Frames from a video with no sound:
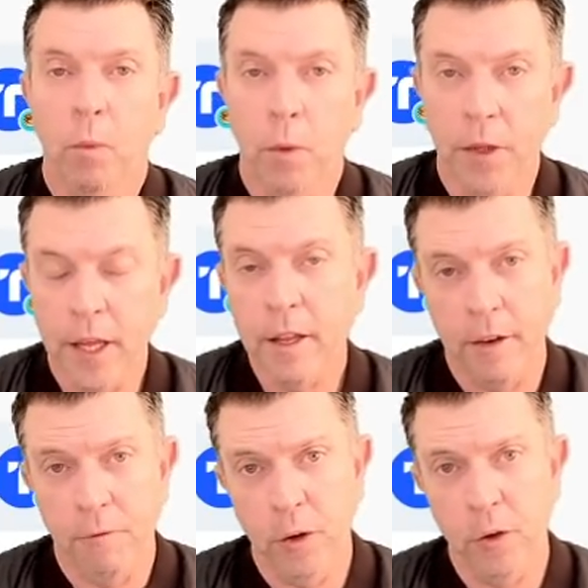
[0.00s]
Within the
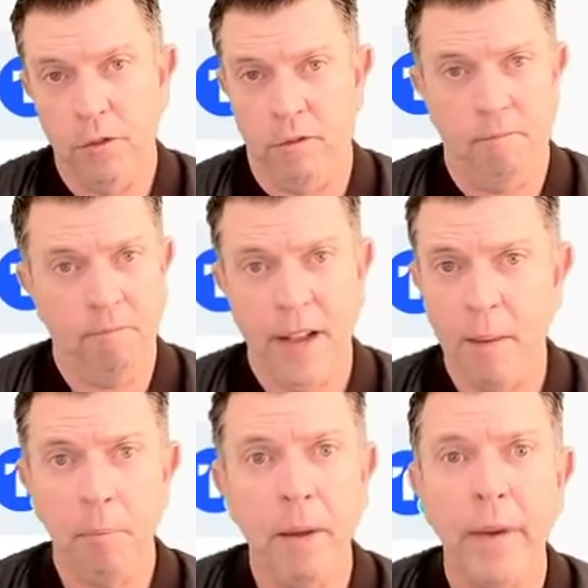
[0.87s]
first
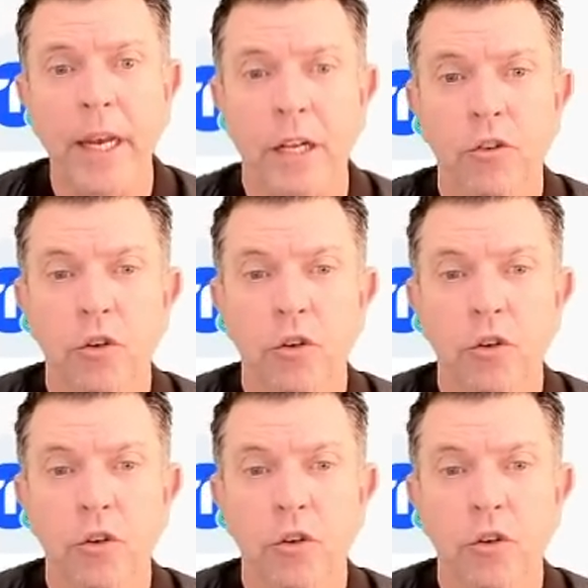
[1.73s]
couple of minutes,